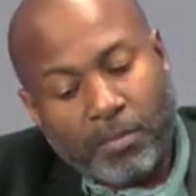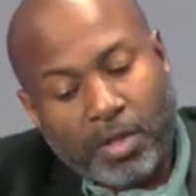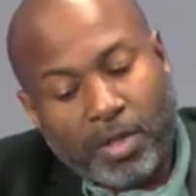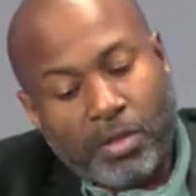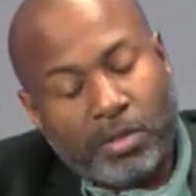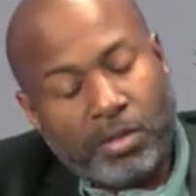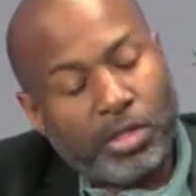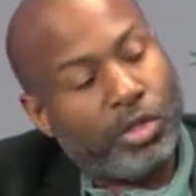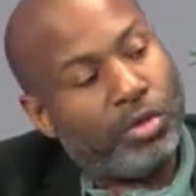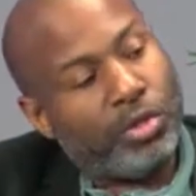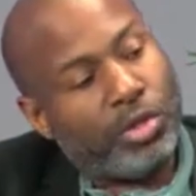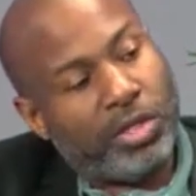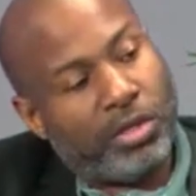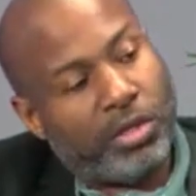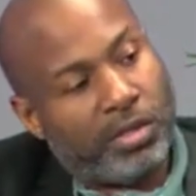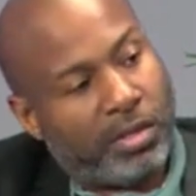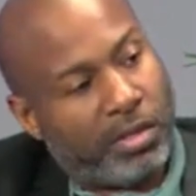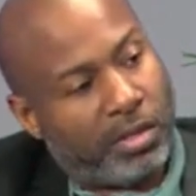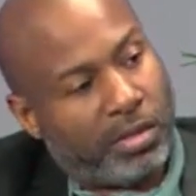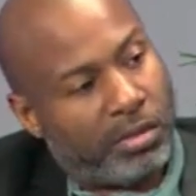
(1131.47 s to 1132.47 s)
The only
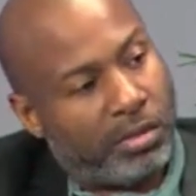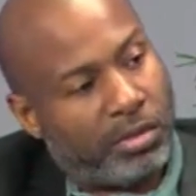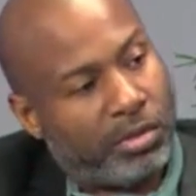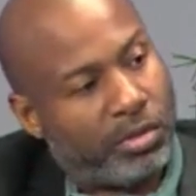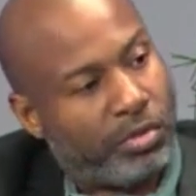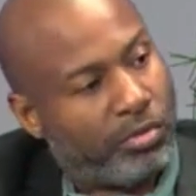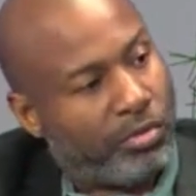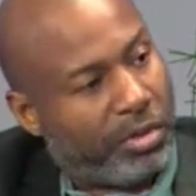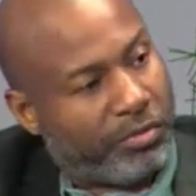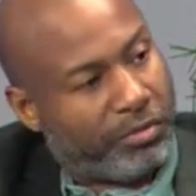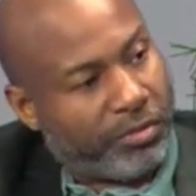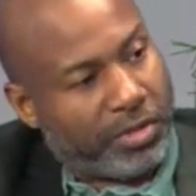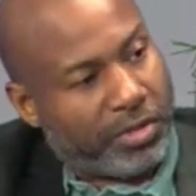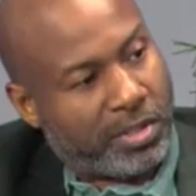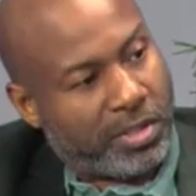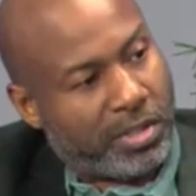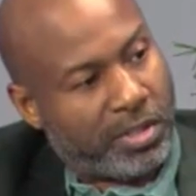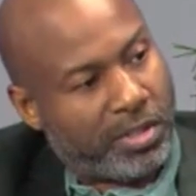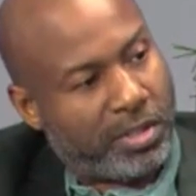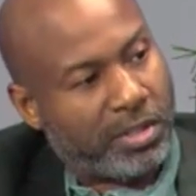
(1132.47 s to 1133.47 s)
other two
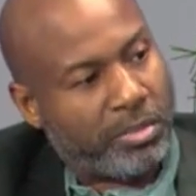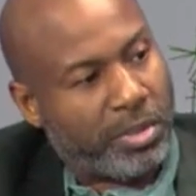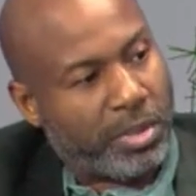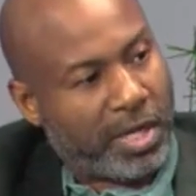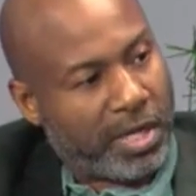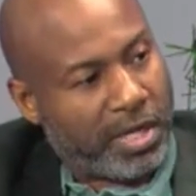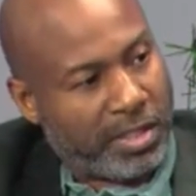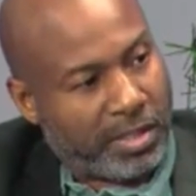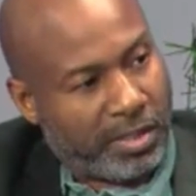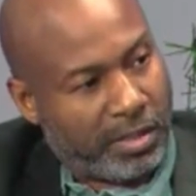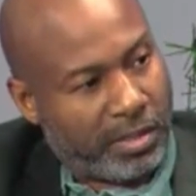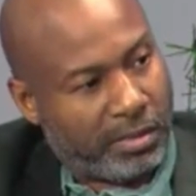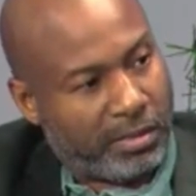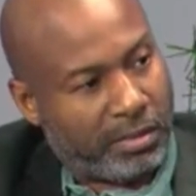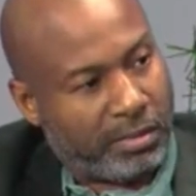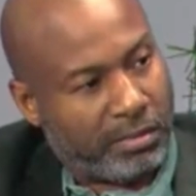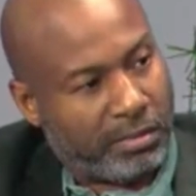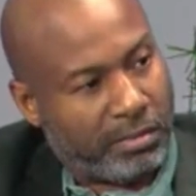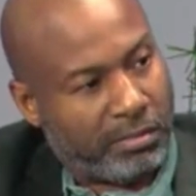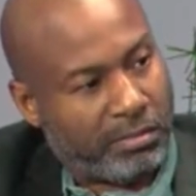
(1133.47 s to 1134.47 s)
references to party
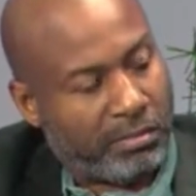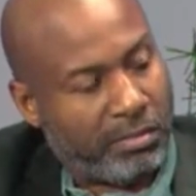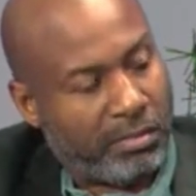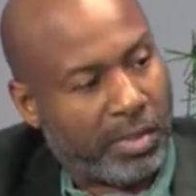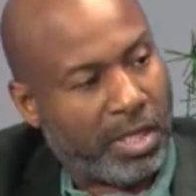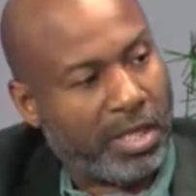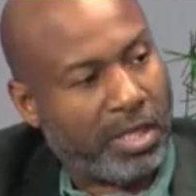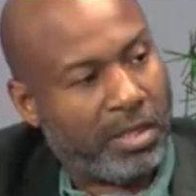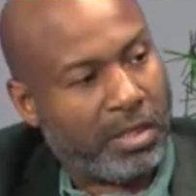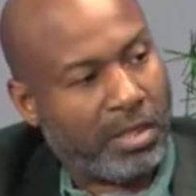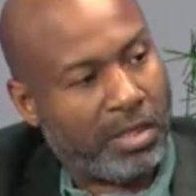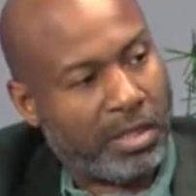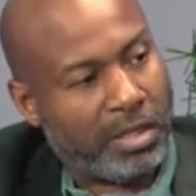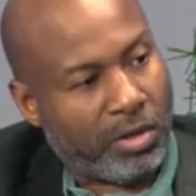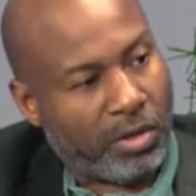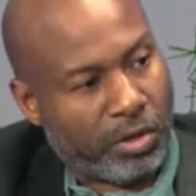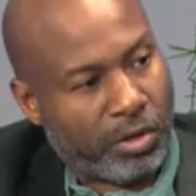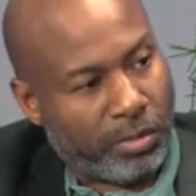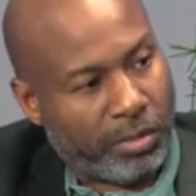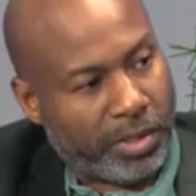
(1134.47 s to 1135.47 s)
in the
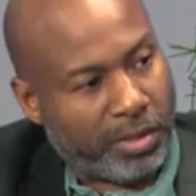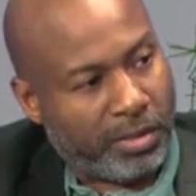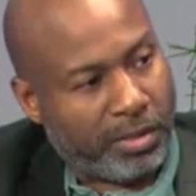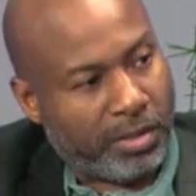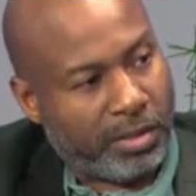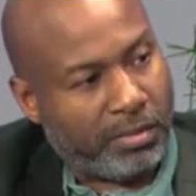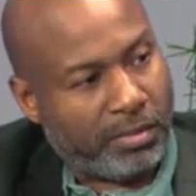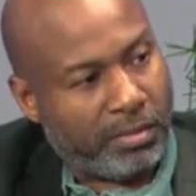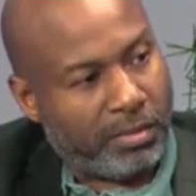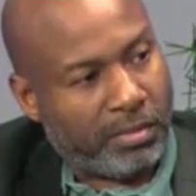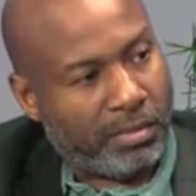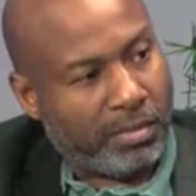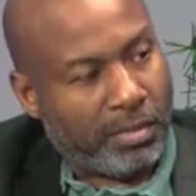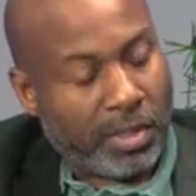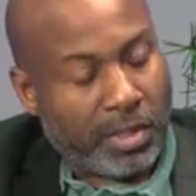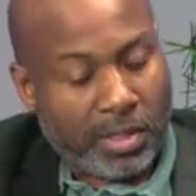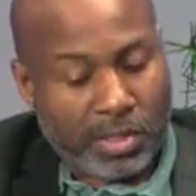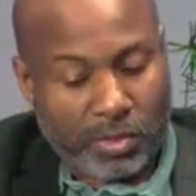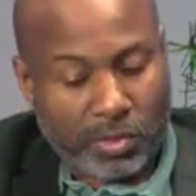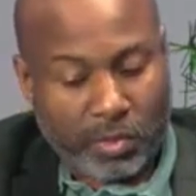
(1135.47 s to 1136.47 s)
document
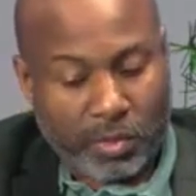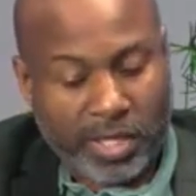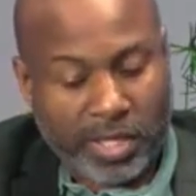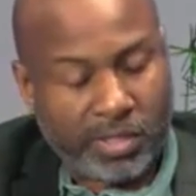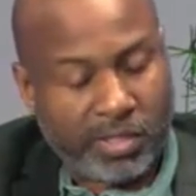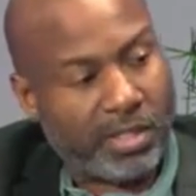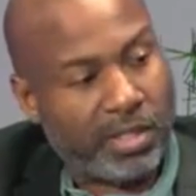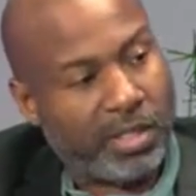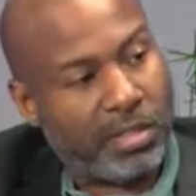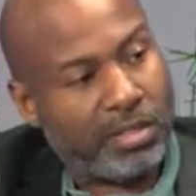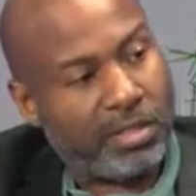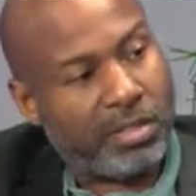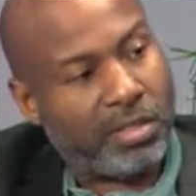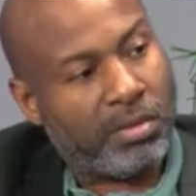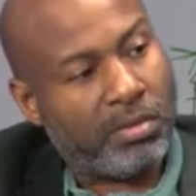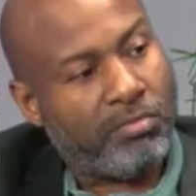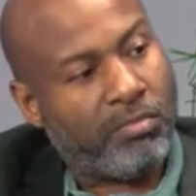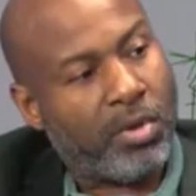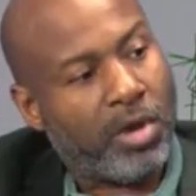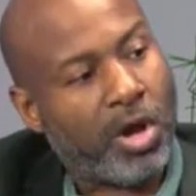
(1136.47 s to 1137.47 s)
is where it says
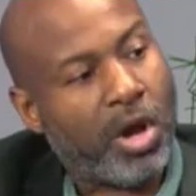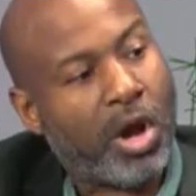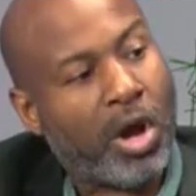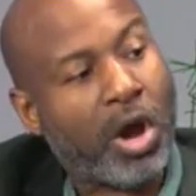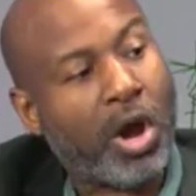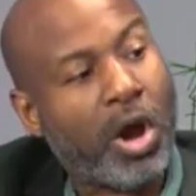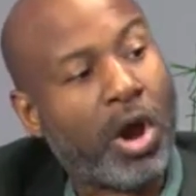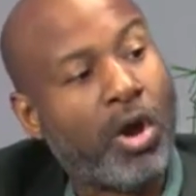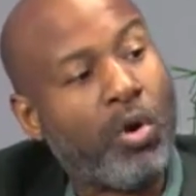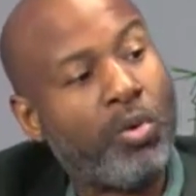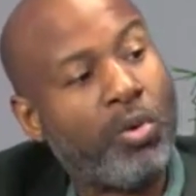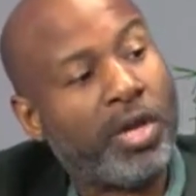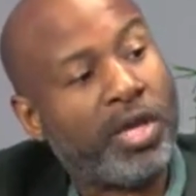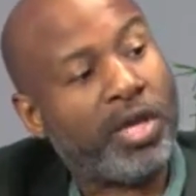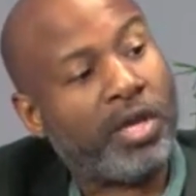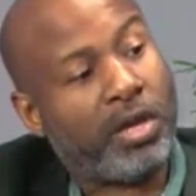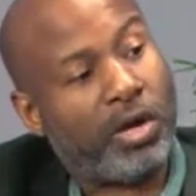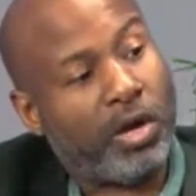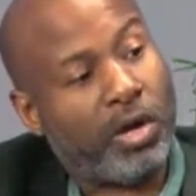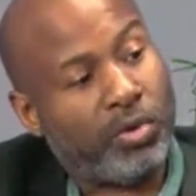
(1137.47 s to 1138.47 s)
how
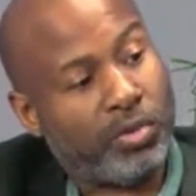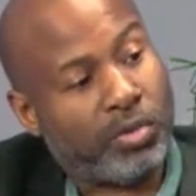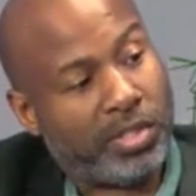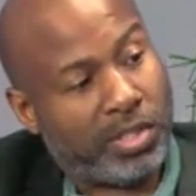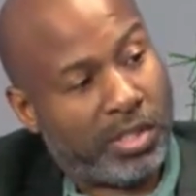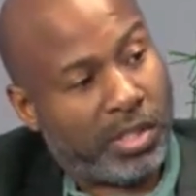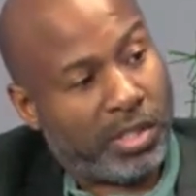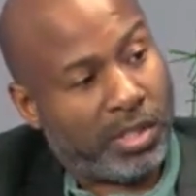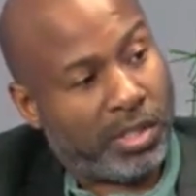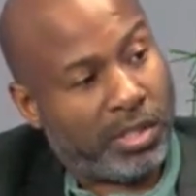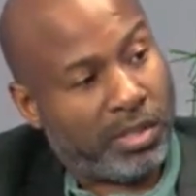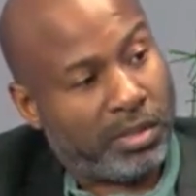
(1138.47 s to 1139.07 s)
a counselor